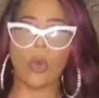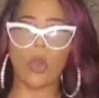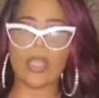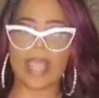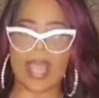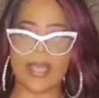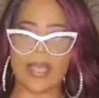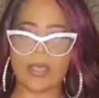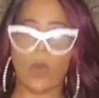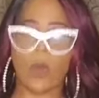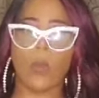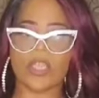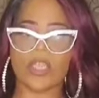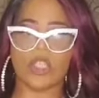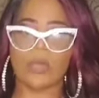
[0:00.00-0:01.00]
will get
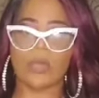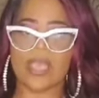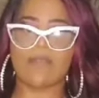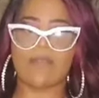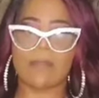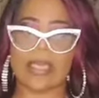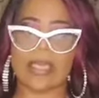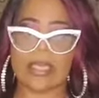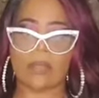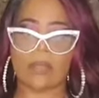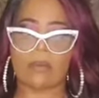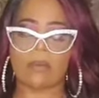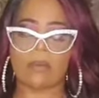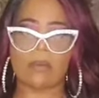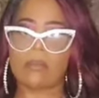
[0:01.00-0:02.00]
what you give
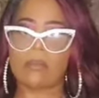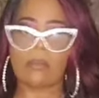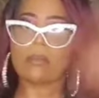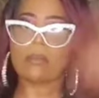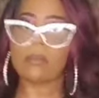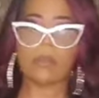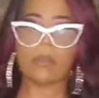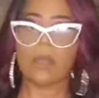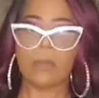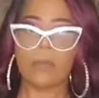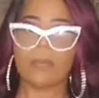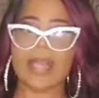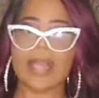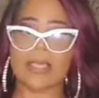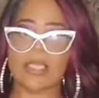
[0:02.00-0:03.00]
me.
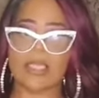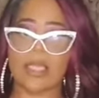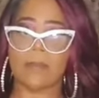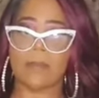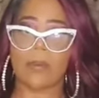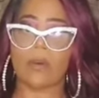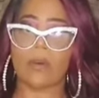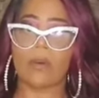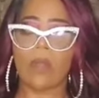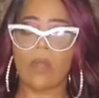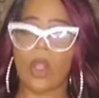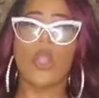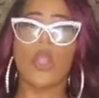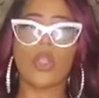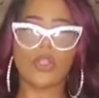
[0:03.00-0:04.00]
Plain and simple.
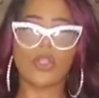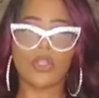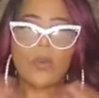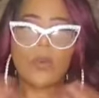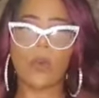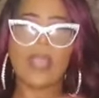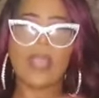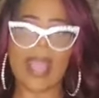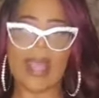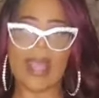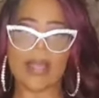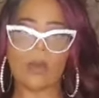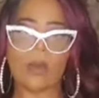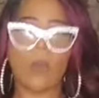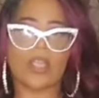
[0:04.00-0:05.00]
You will
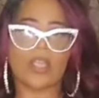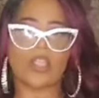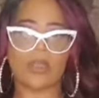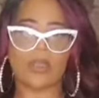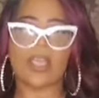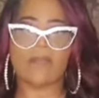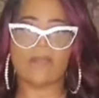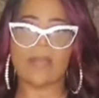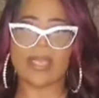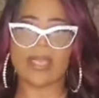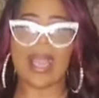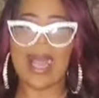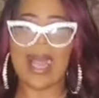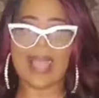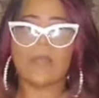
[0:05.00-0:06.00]
get what you give
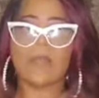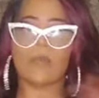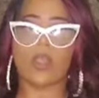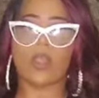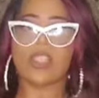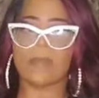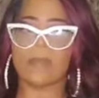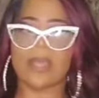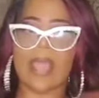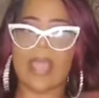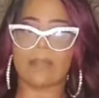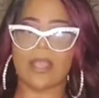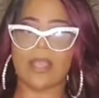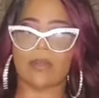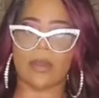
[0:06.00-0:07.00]
me. I am going to be
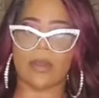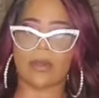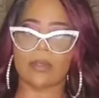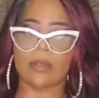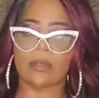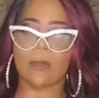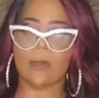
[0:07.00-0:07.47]
a mirror.